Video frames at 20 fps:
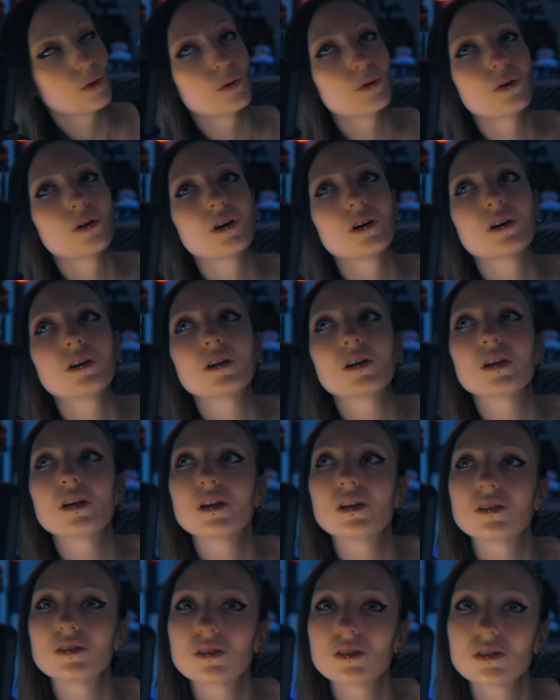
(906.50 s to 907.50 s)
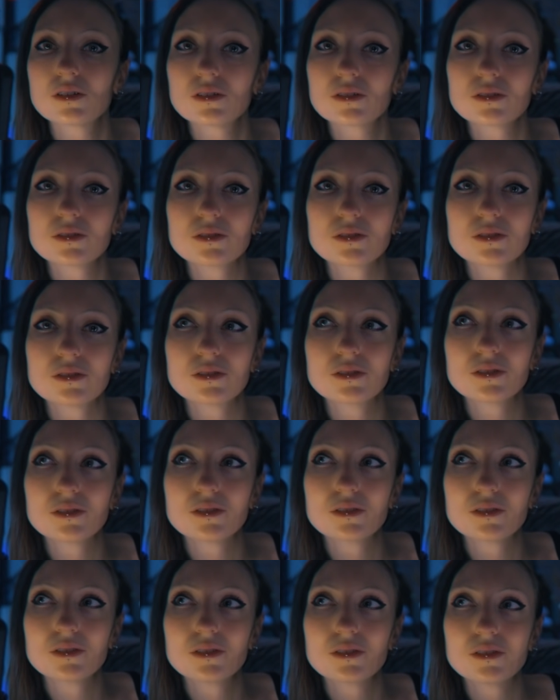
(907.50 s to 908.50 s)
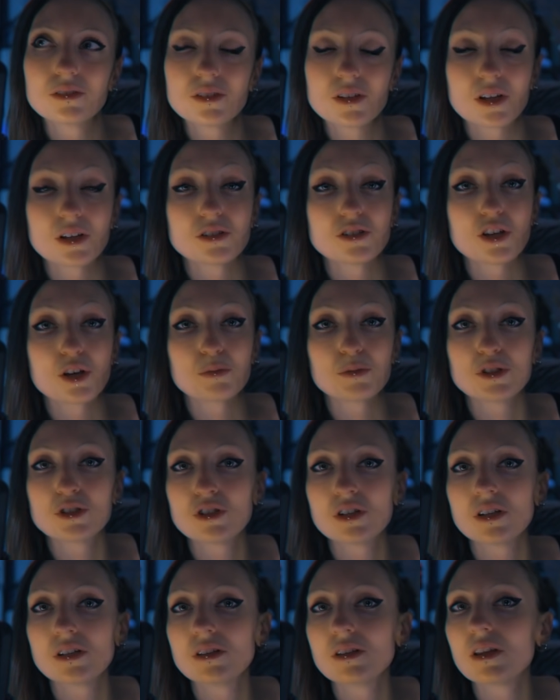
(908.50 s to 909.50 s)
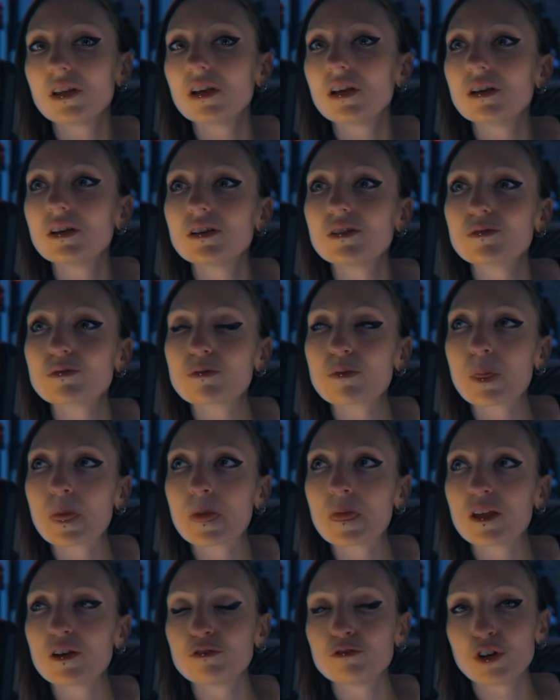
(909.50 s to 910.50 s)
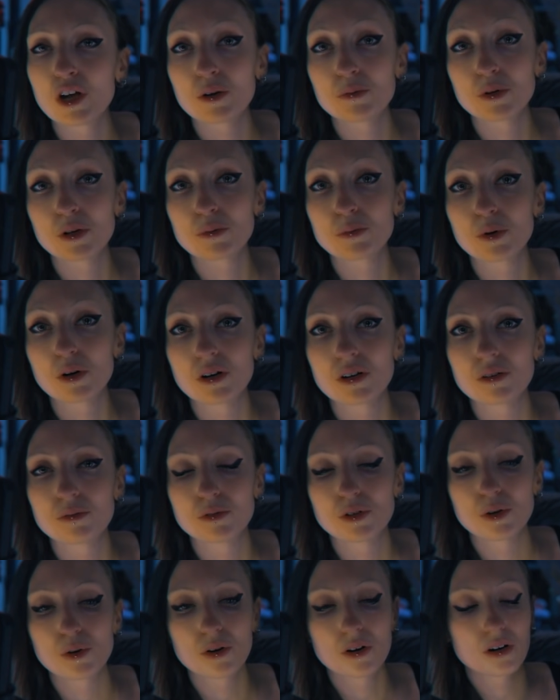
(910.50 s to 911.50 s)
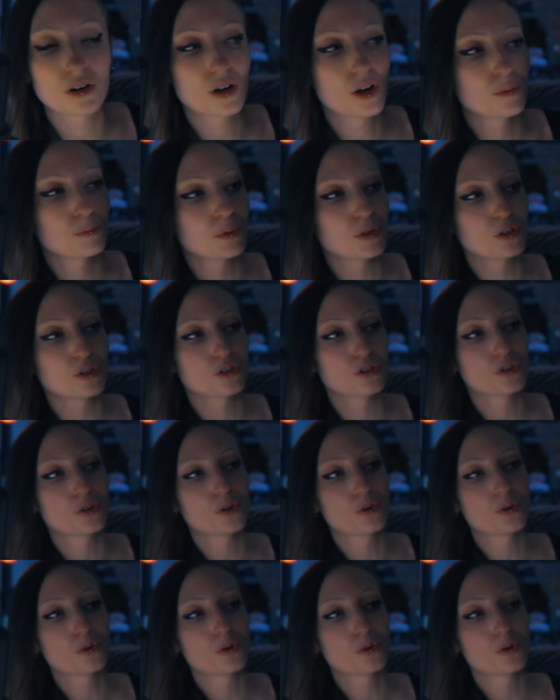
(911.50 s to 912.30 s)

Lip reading: or it damaging the fabric part of your upper shoe,